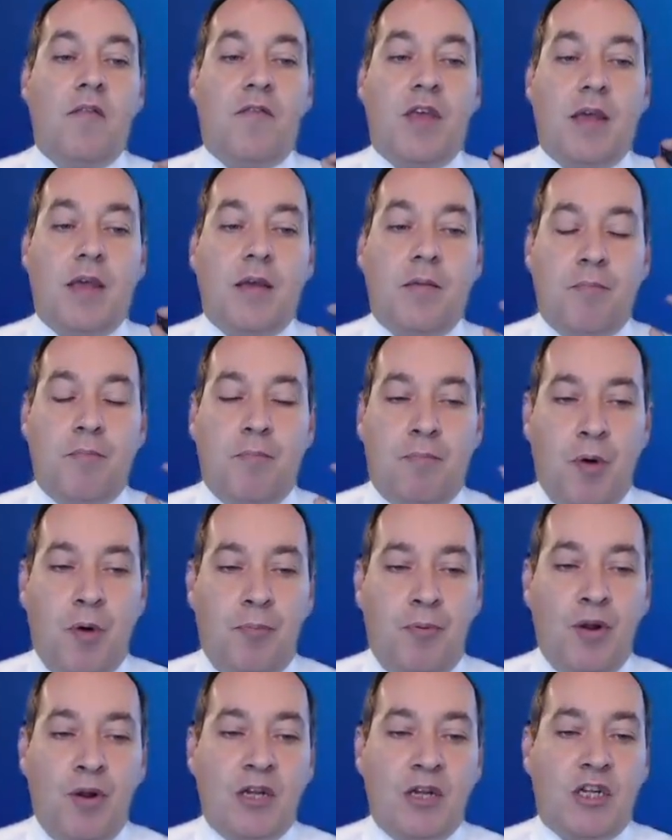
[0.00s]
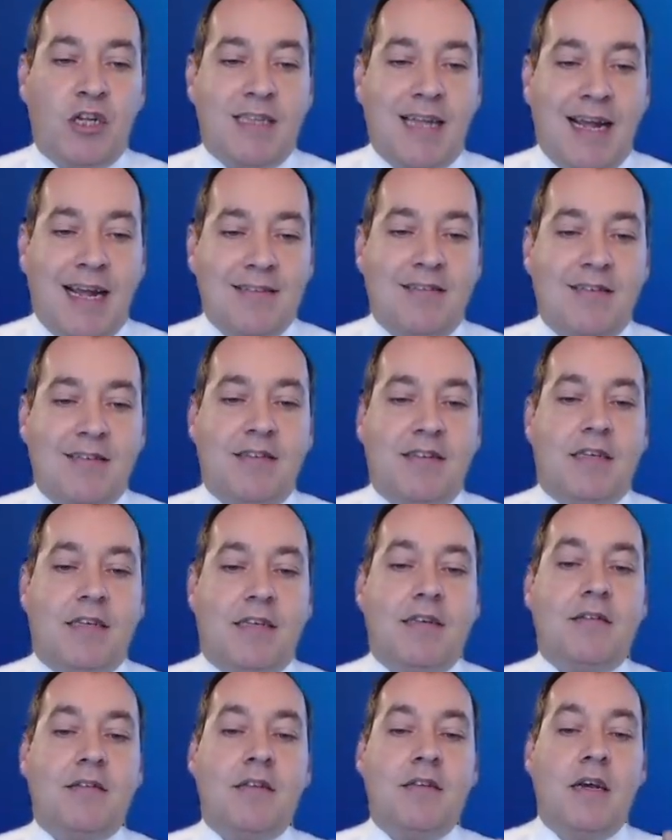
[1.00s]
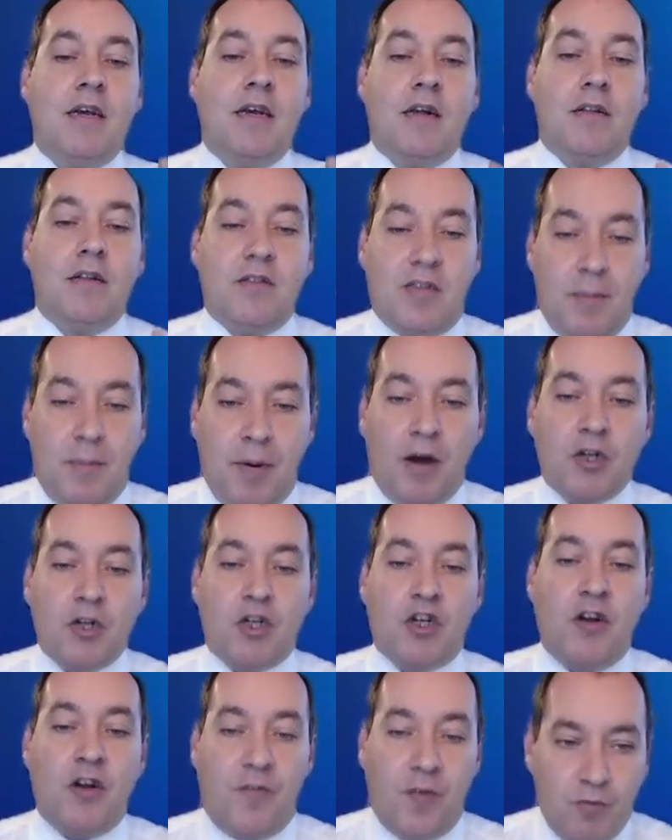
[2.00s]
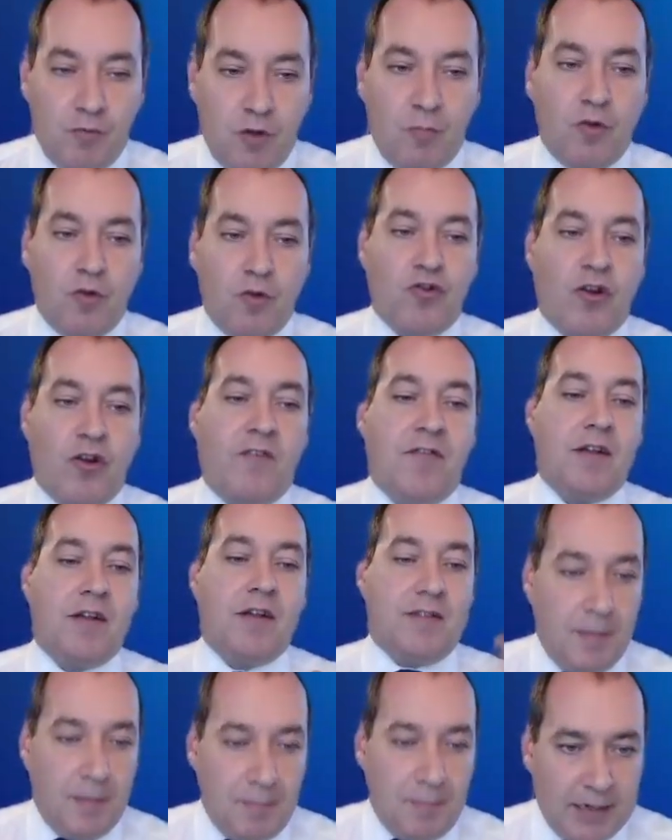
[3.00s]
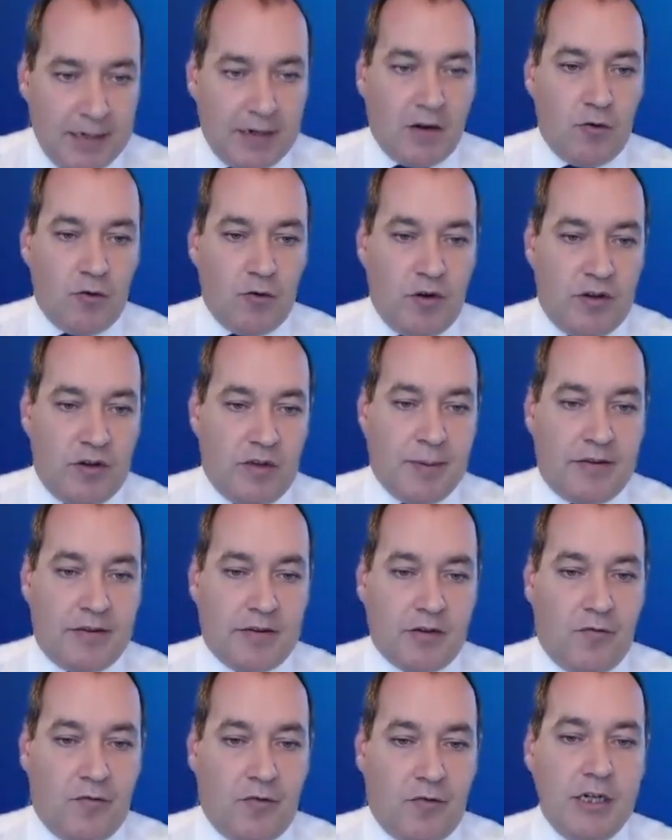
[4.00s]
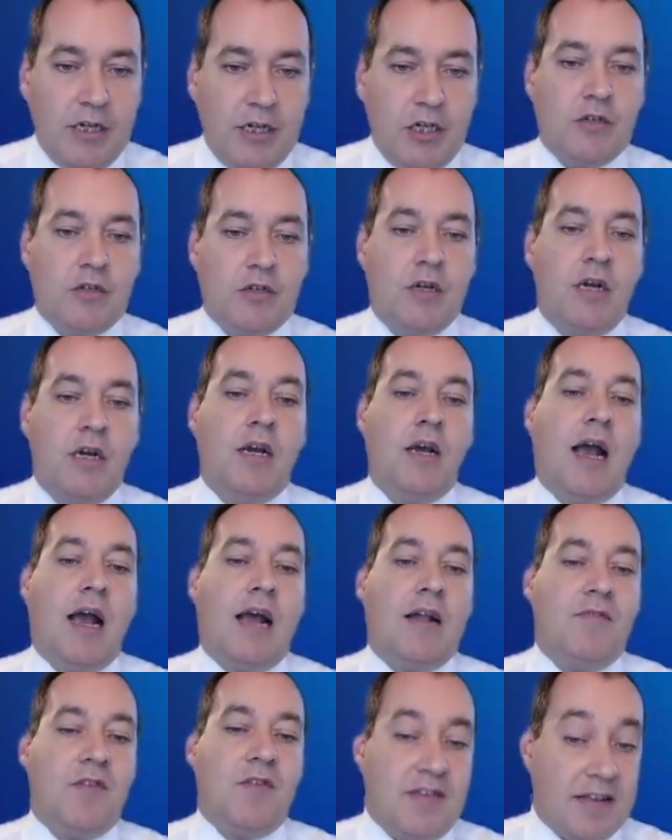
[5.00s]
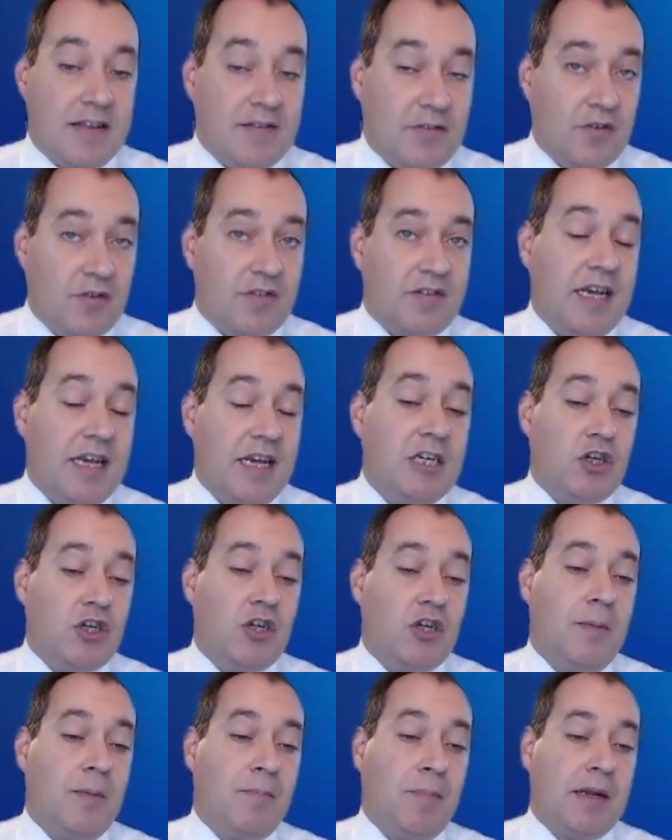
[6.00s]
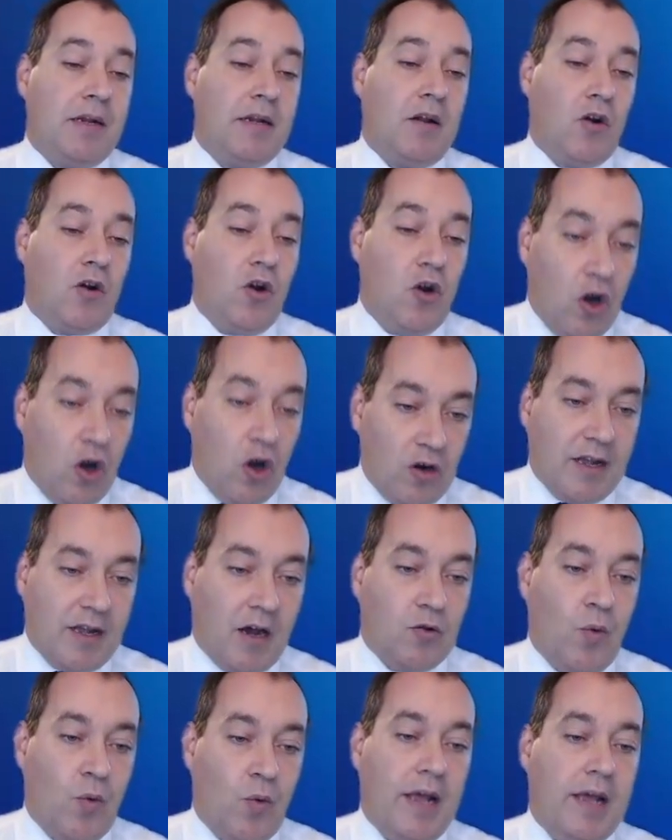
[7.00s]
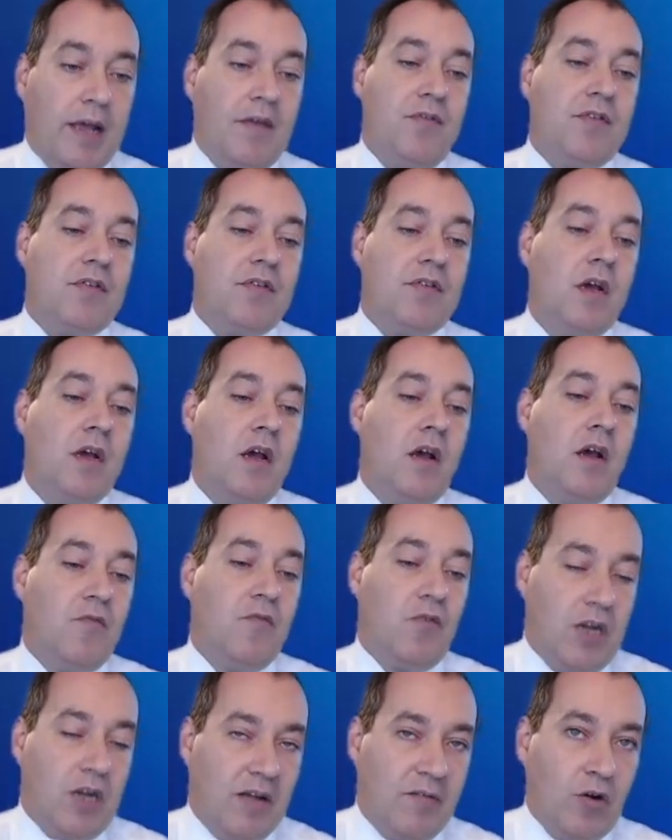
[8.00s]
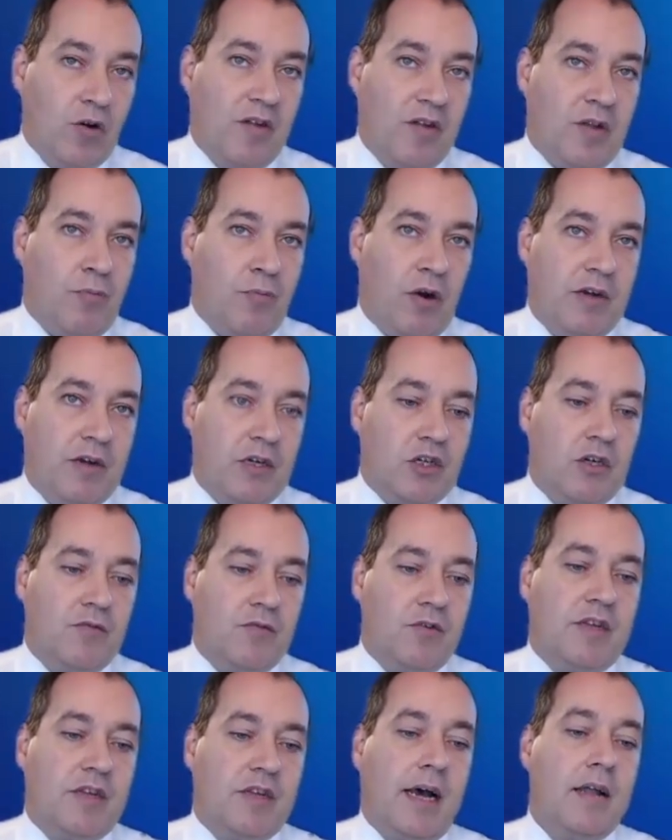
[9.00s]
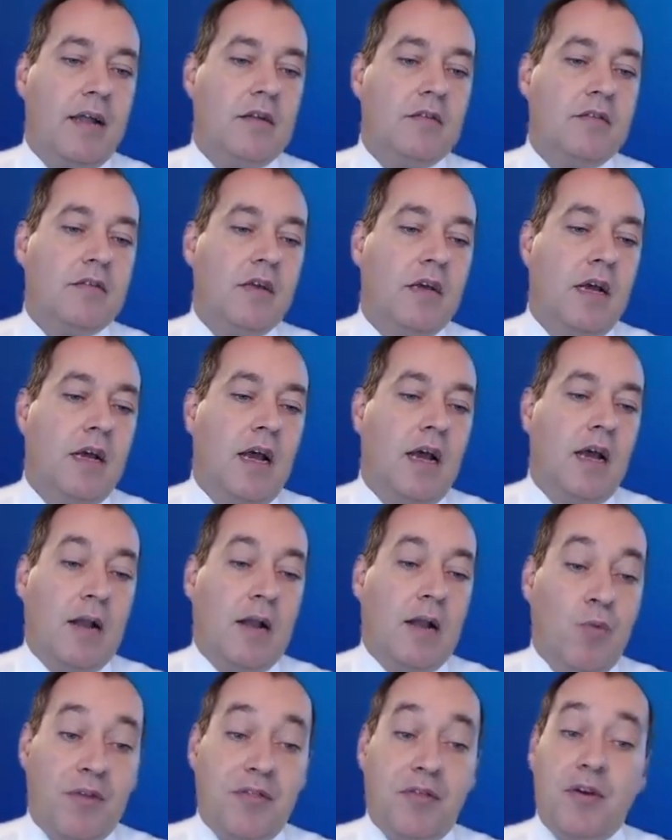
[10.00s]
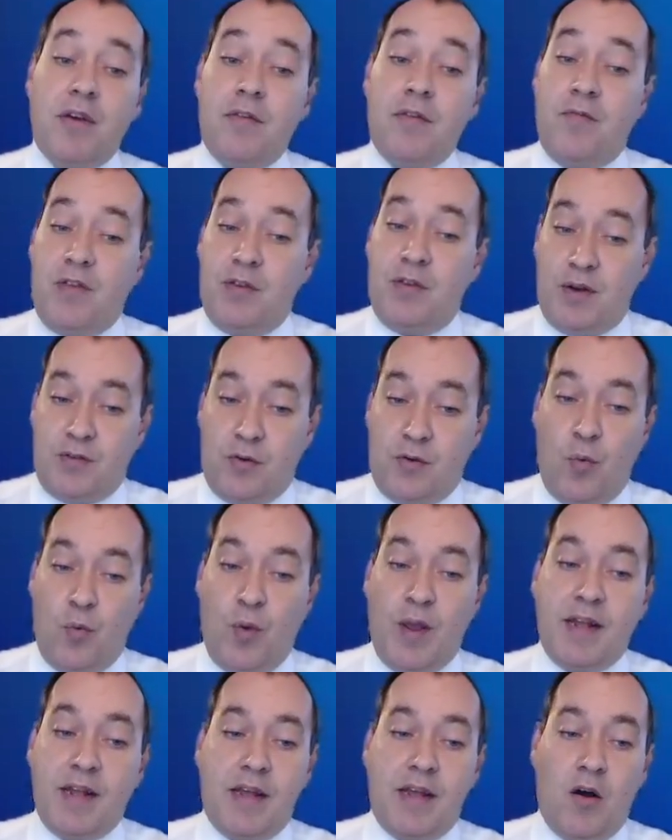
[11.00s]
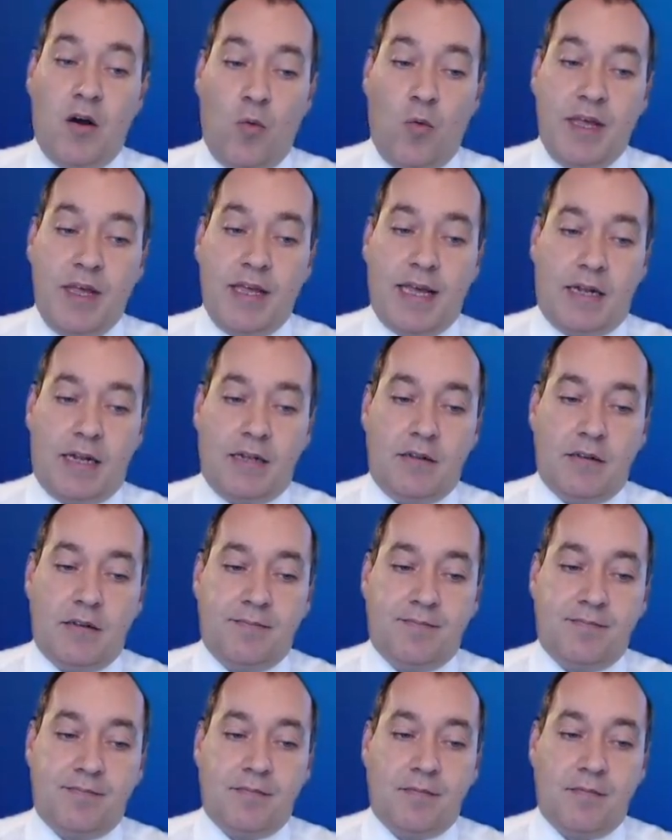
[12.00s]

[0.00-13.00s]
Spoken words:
the population densities departure from normal traffic depending on green space coverage, and this association depending on lockdown waves, the level of deprivation of the tiles, and whether this was a weekday or weekend.